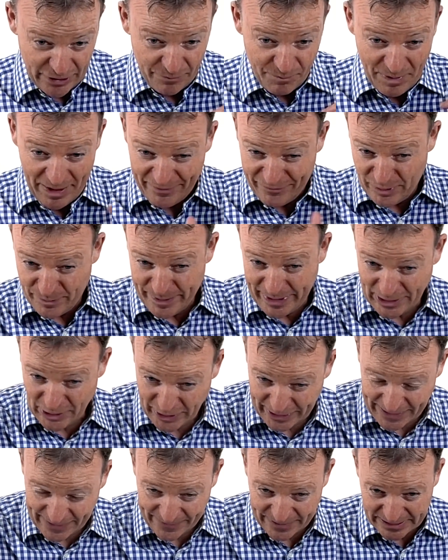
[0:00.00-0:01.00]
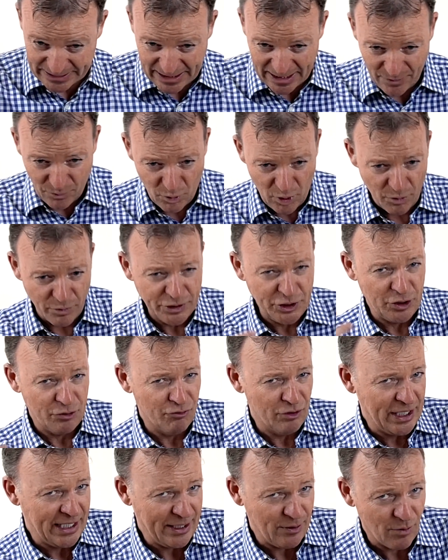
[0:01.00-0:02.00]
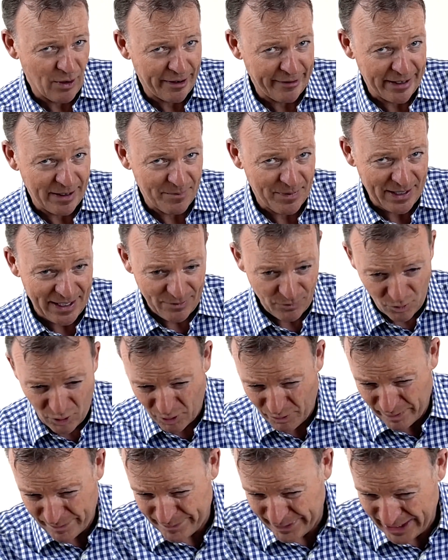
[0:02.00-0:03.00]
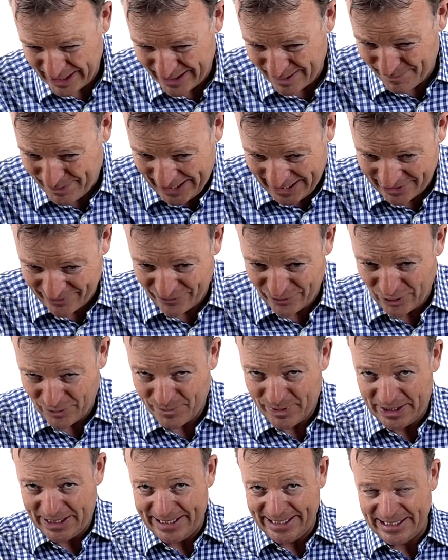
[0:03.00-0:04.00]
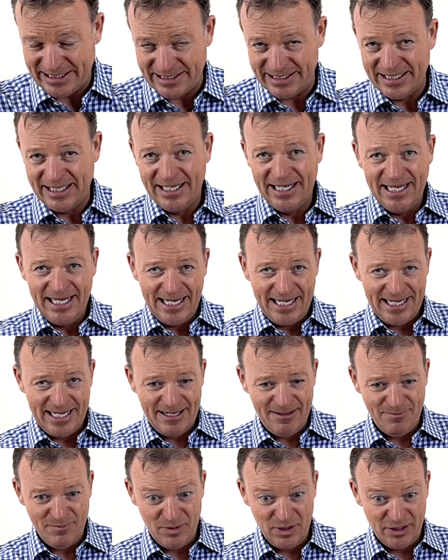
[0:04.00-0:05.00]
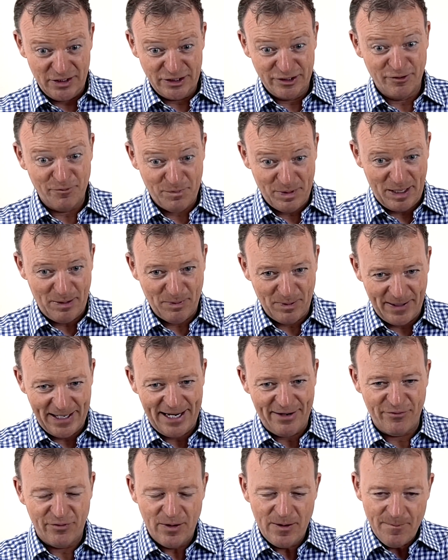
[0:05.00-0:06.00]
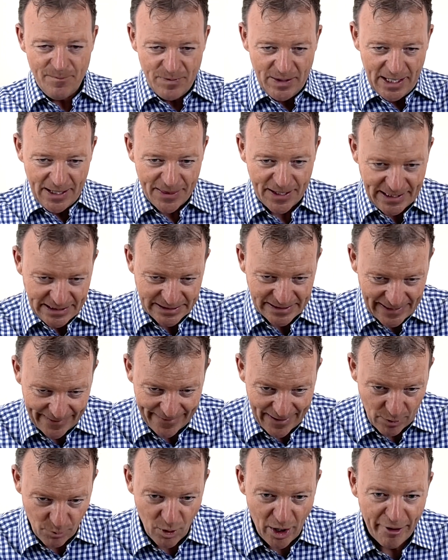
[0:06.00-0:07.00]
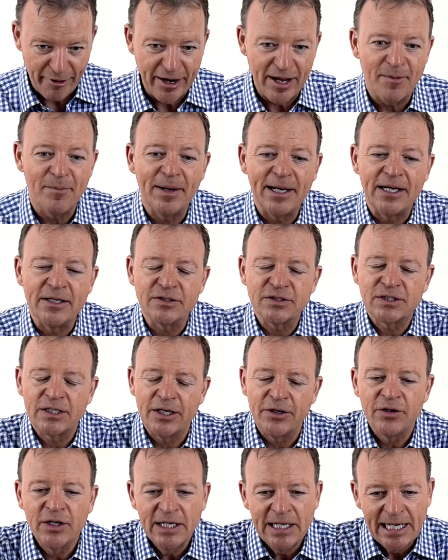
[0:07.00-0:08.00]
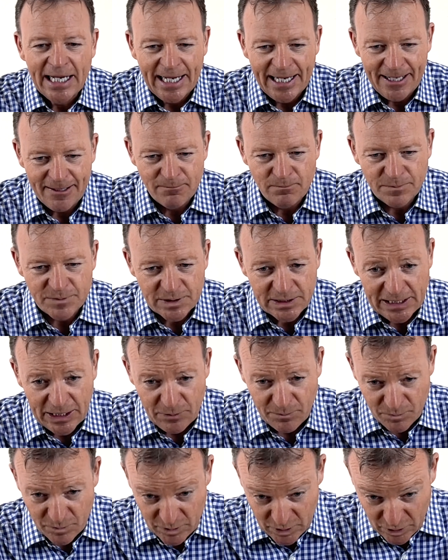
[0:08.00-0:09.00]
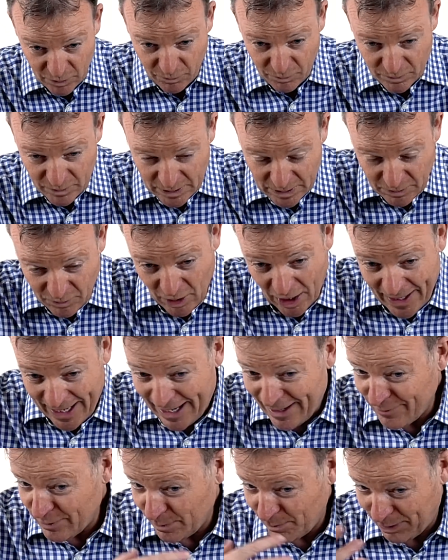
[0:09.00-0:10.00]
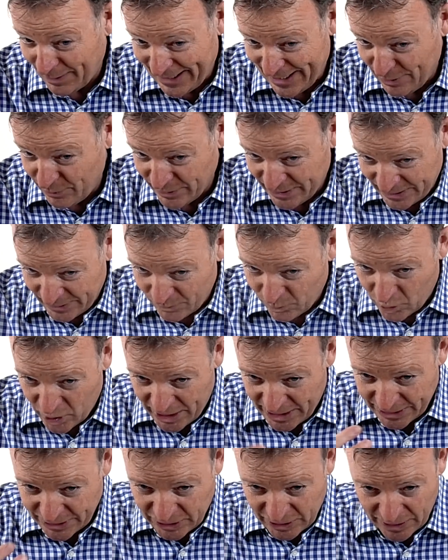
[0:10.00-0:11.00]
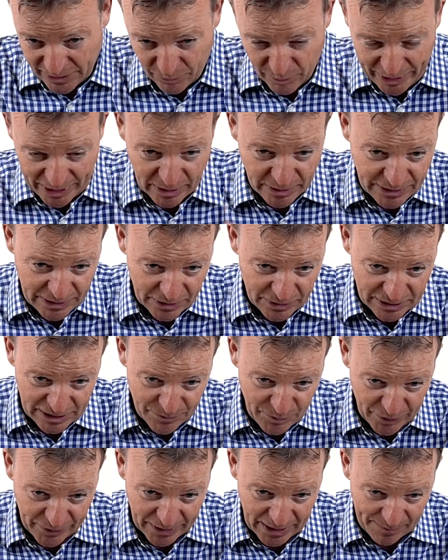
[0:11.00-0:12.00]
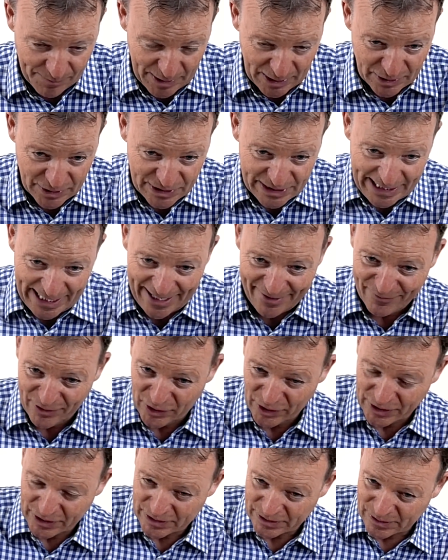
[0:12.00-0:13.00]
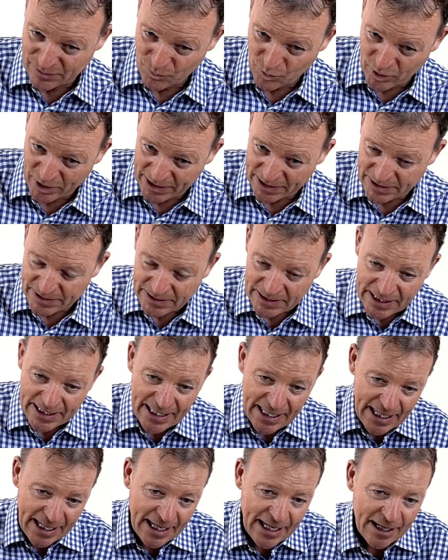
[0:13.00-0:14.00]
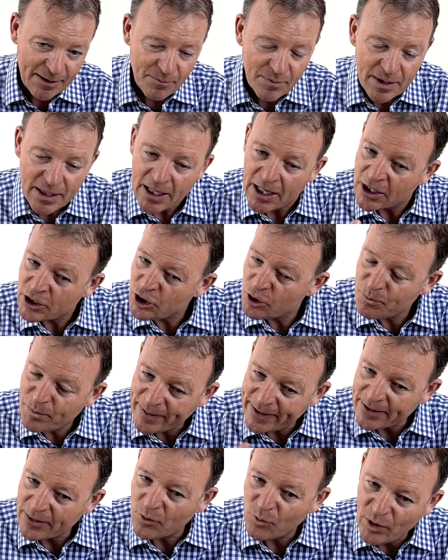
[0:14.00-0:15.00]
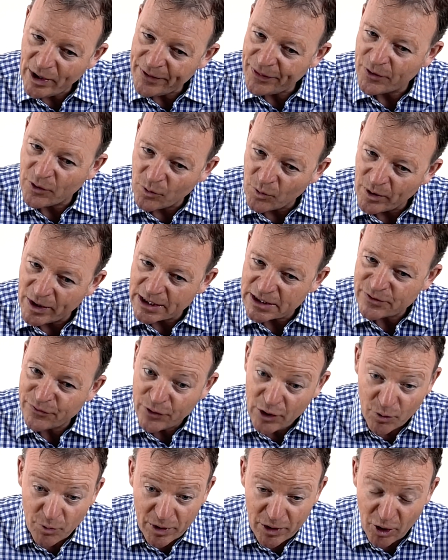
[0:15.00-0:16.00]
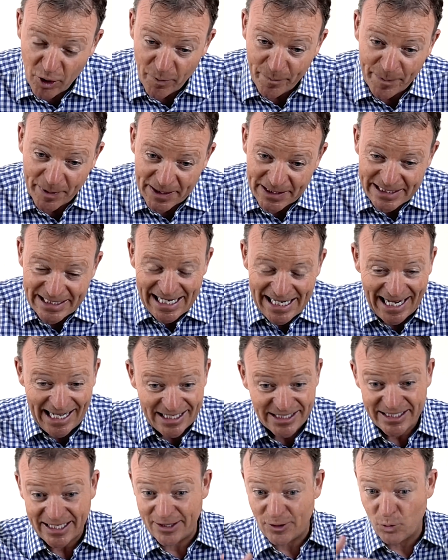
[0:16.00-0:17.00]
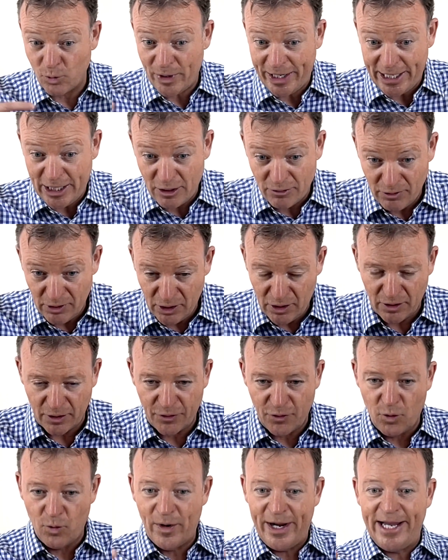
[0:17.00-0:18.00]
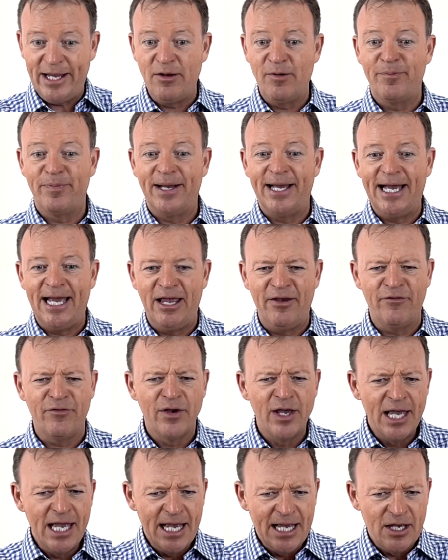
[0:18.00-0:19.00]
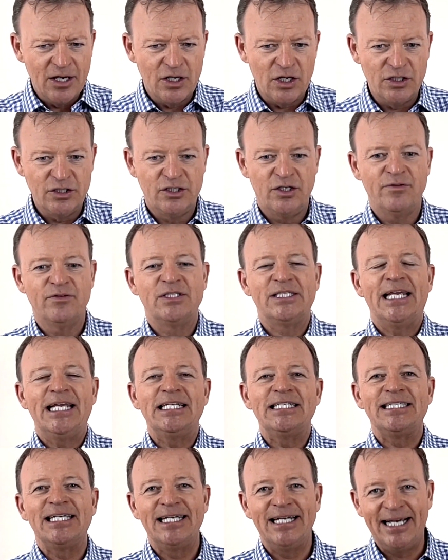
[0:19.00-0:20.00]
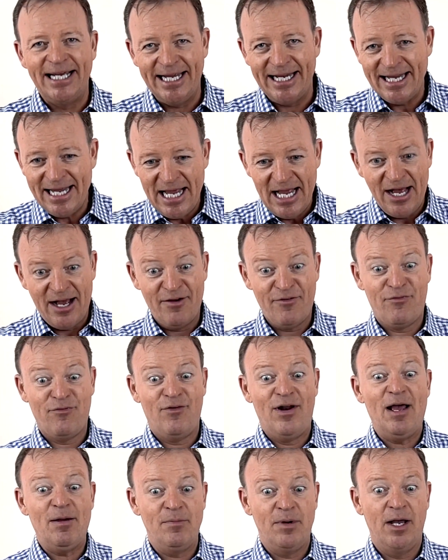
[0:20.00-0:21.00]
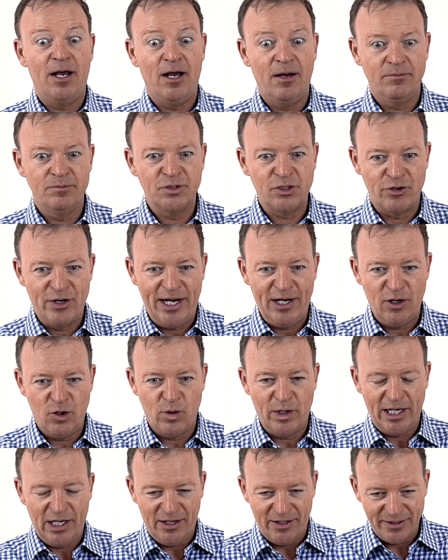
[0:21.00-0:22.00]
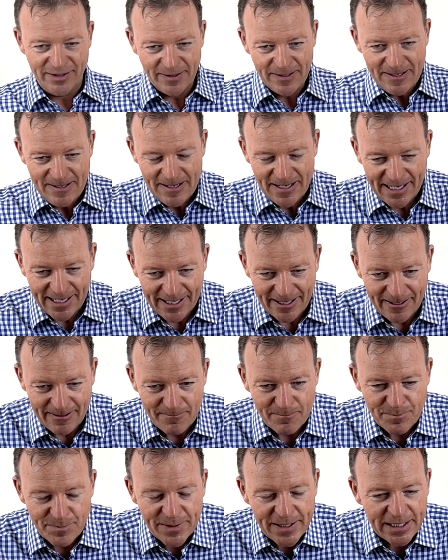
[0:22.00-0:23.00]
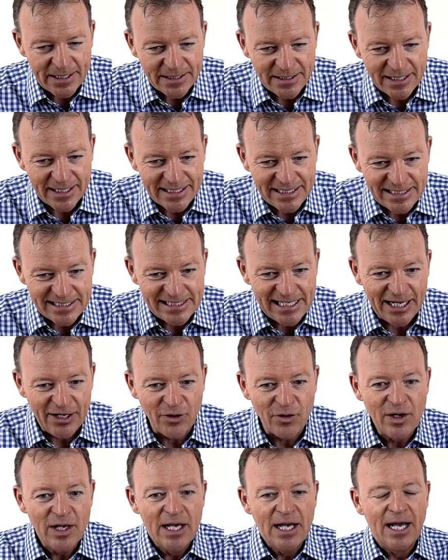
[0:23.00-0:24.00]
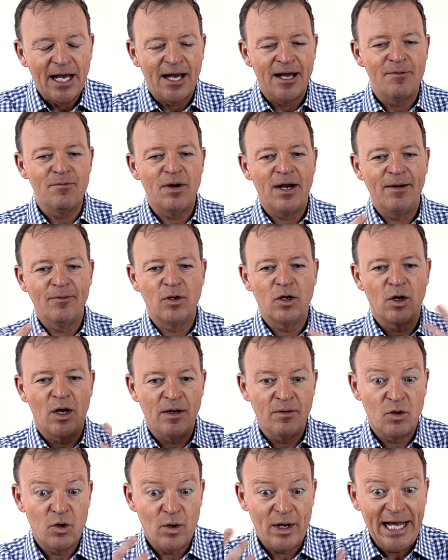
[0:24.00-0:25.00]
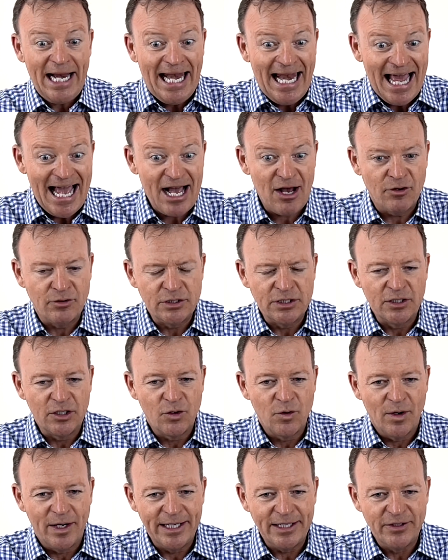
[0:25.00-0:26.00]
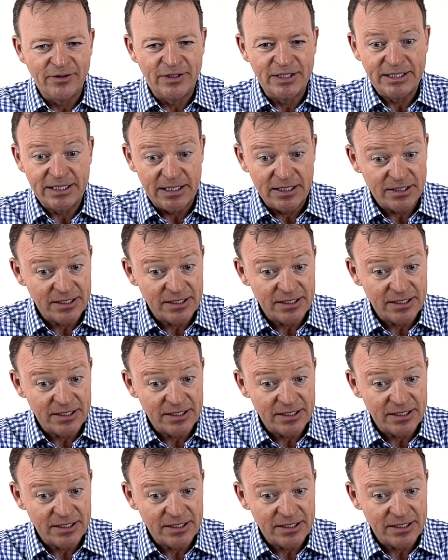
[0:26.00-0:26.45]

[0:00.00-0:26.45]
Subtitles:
Have you been looking this up? What would you really worry about? What would be at the back of your mind? Lots of people have things that they worry about. So I would play with some words. We could do some on the community, have a look at some words. And you pick the one that works for you with your personality, the way you look, the way you behave. As you've seen tonight, I've flapped my arms around quite a lot. So I'm quite loud and quite noisy. And